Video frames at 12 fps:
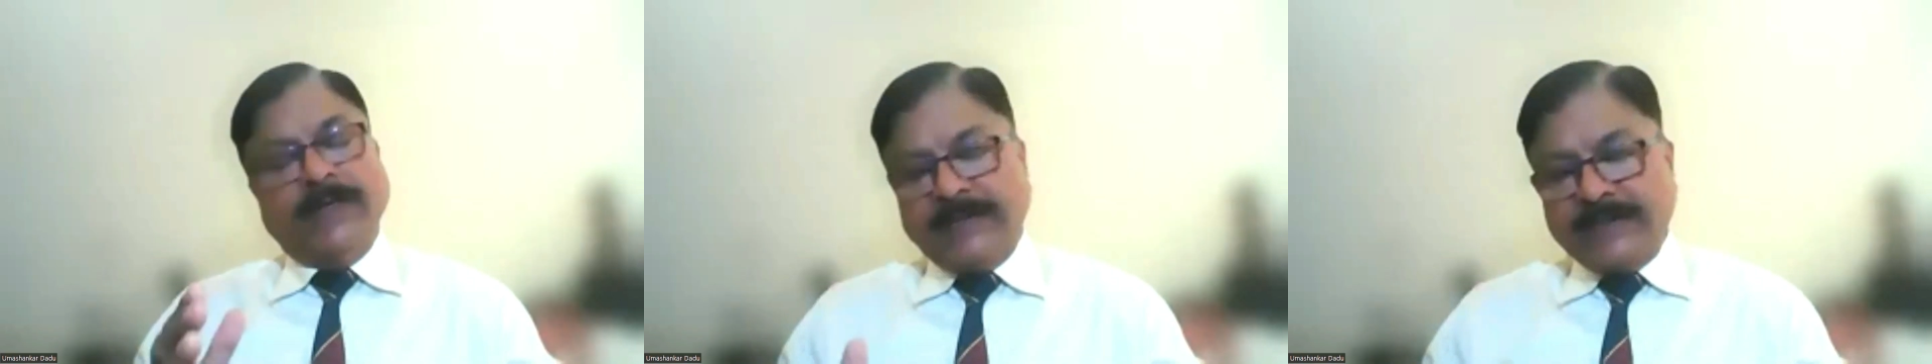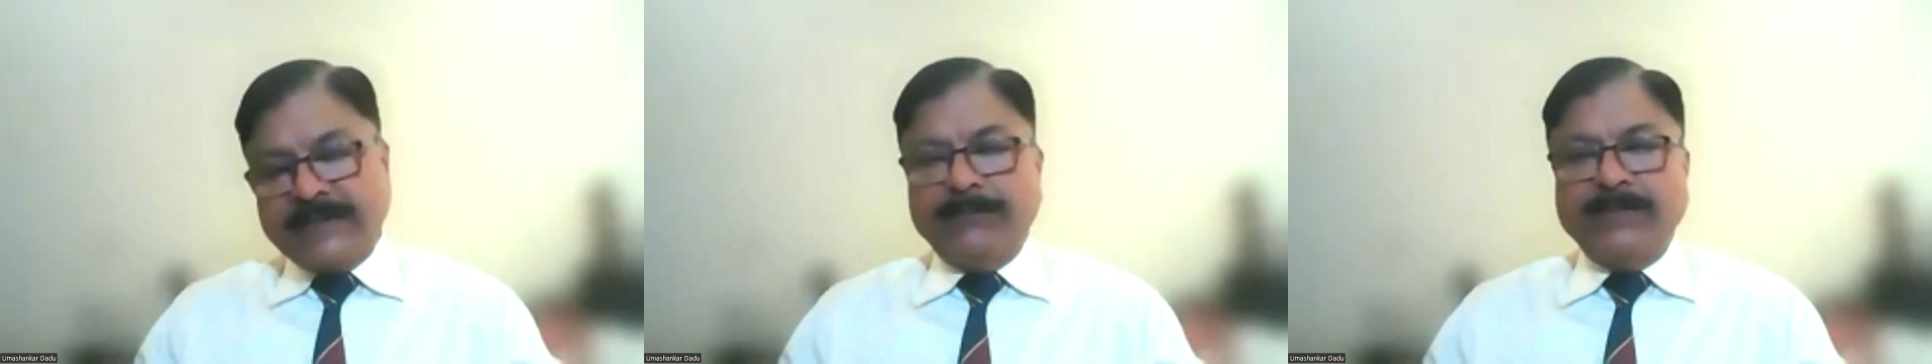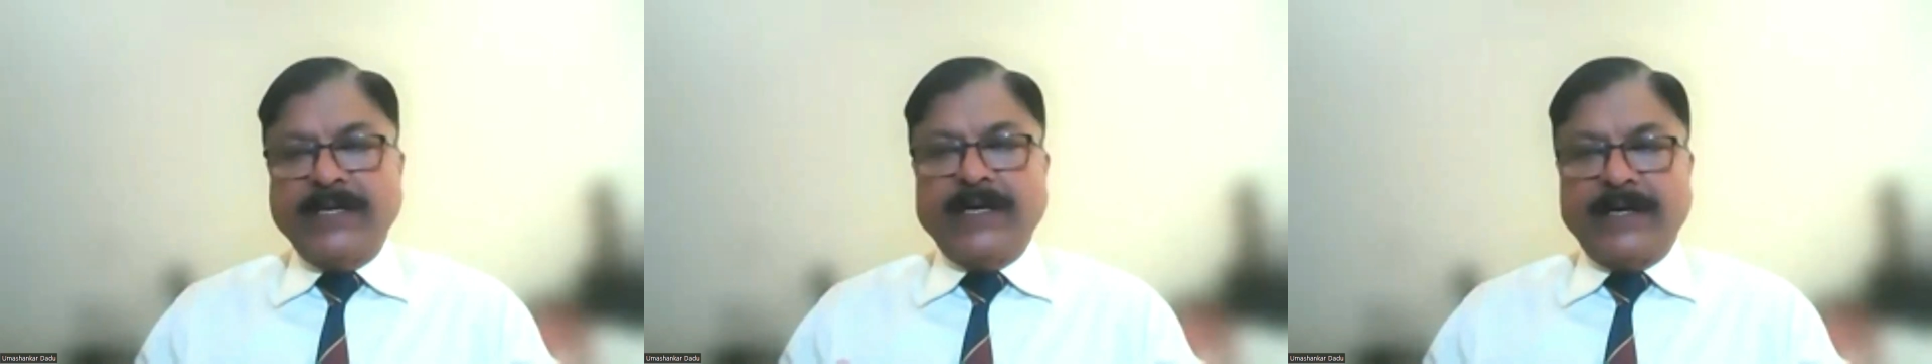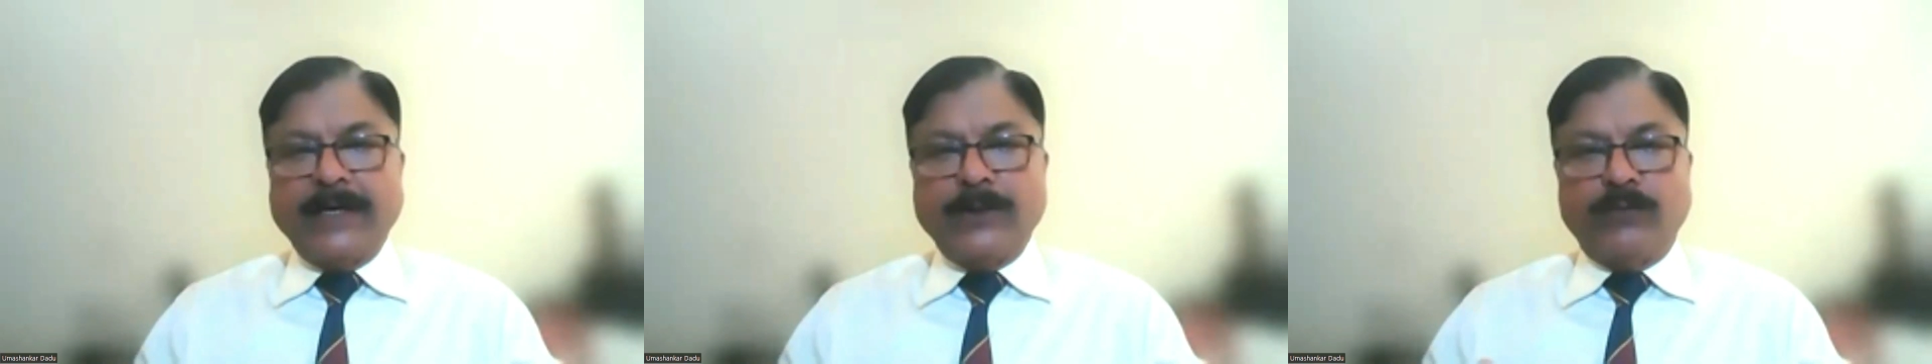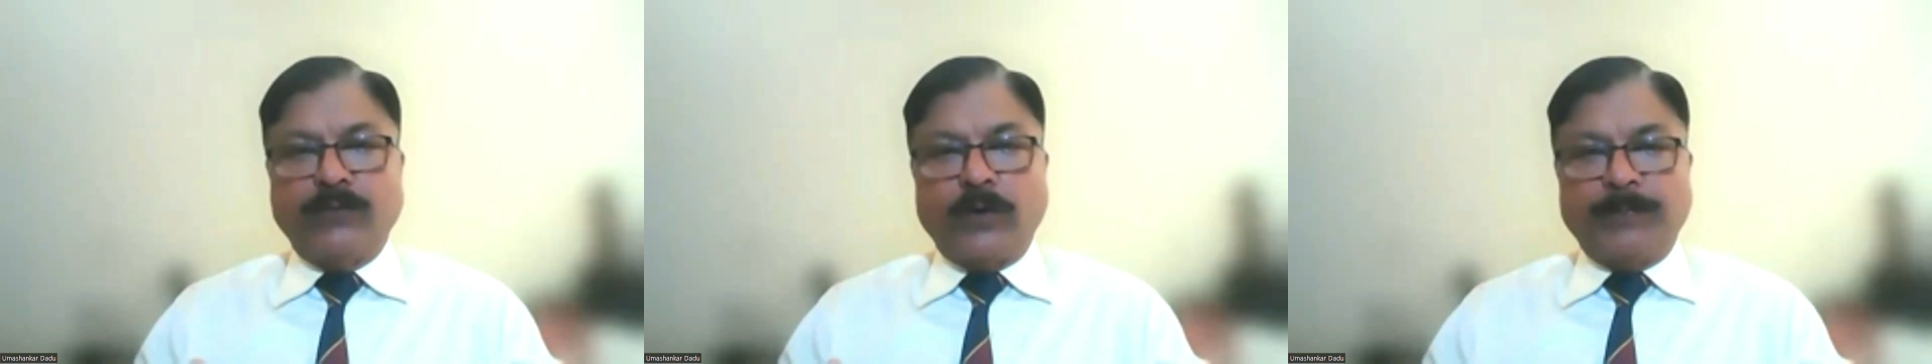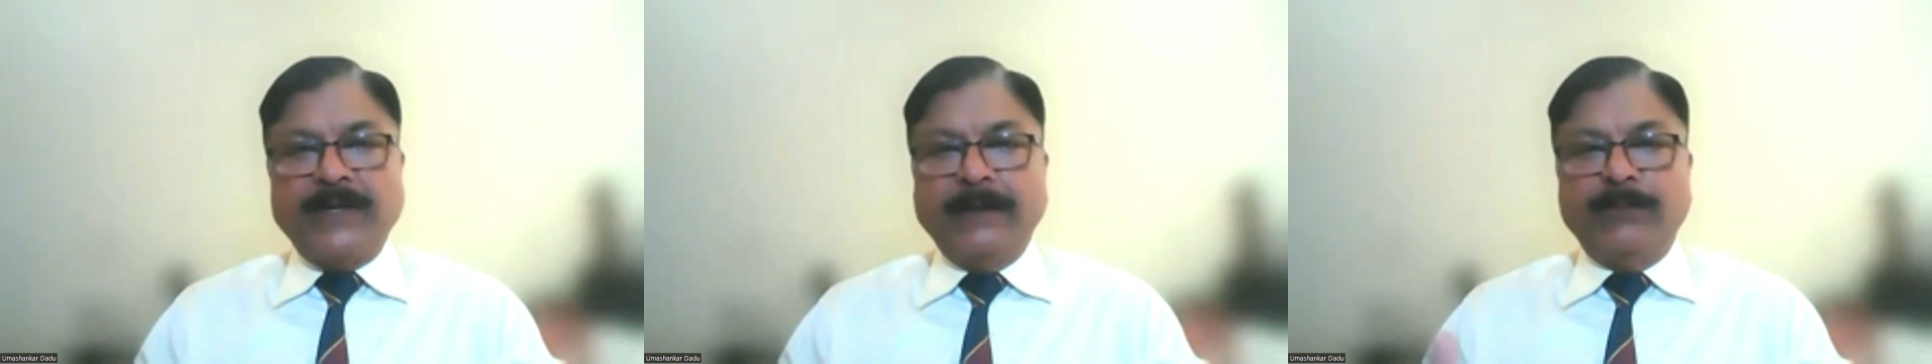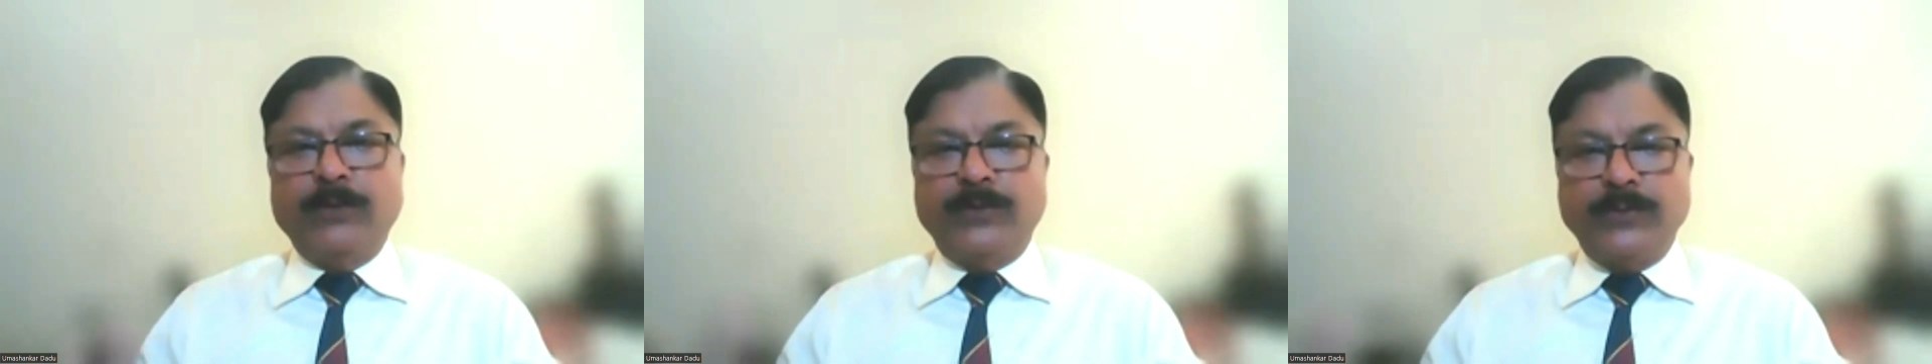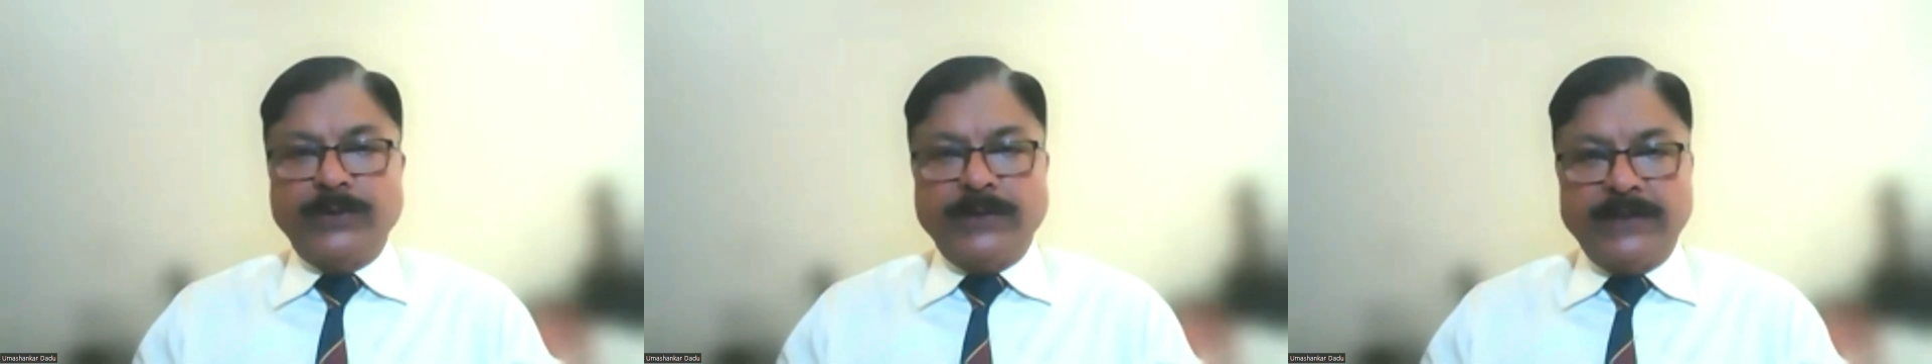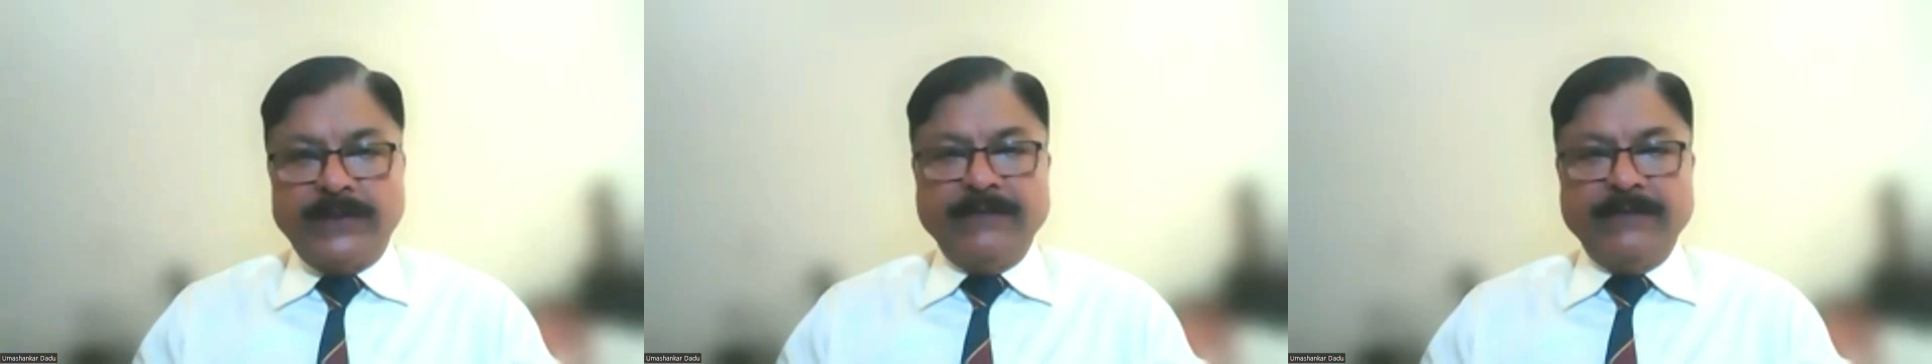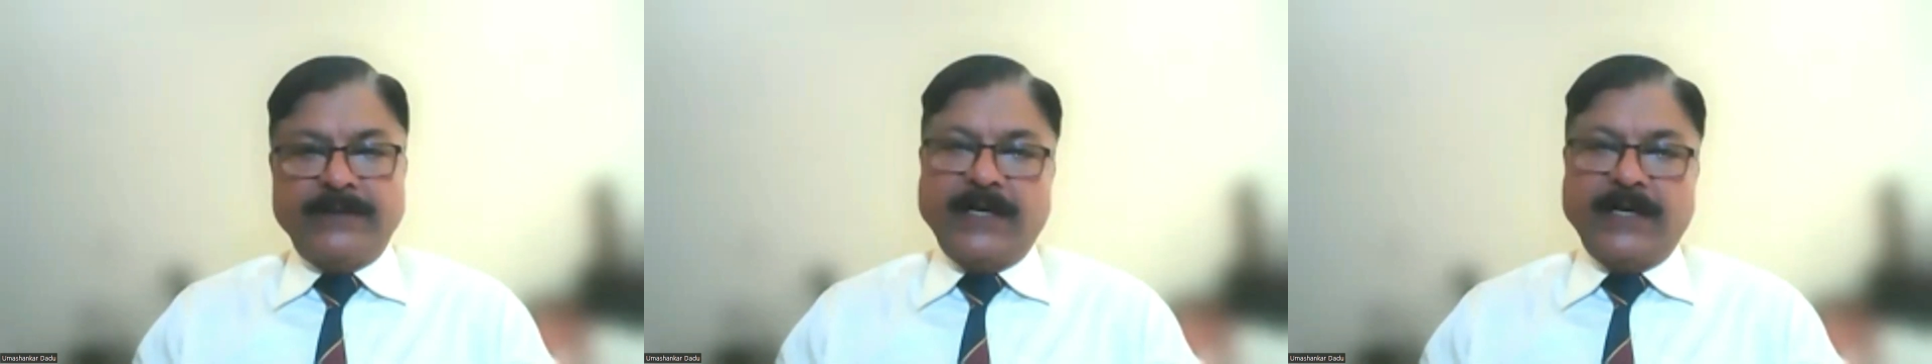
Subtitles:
it is something akin to what PWD